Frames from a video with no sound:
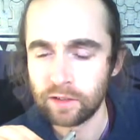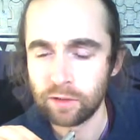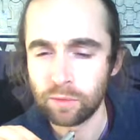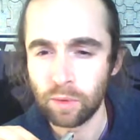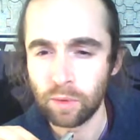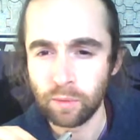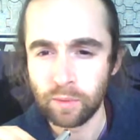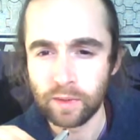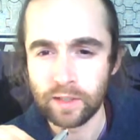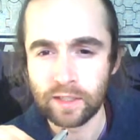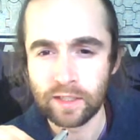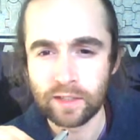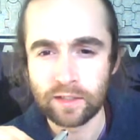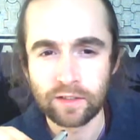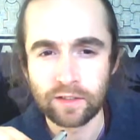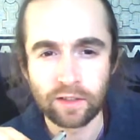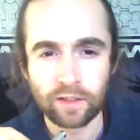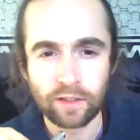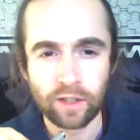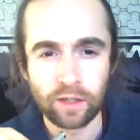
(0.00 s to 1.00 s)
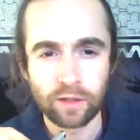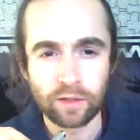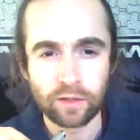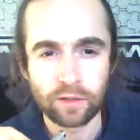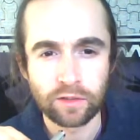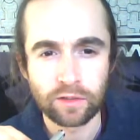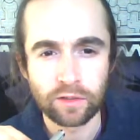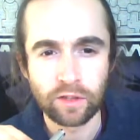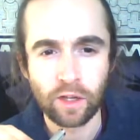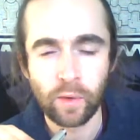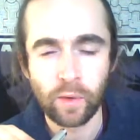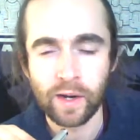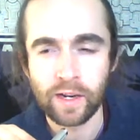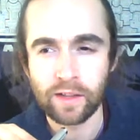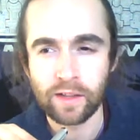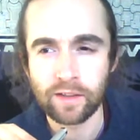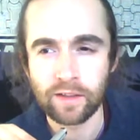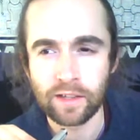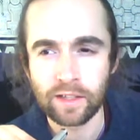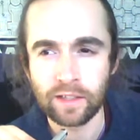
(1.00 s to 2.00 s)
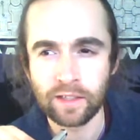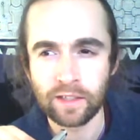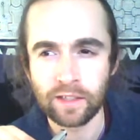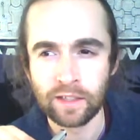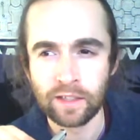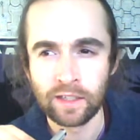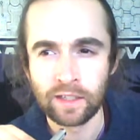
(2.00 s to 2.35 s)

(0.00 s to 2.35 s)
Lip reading: what we need to know. To know anything,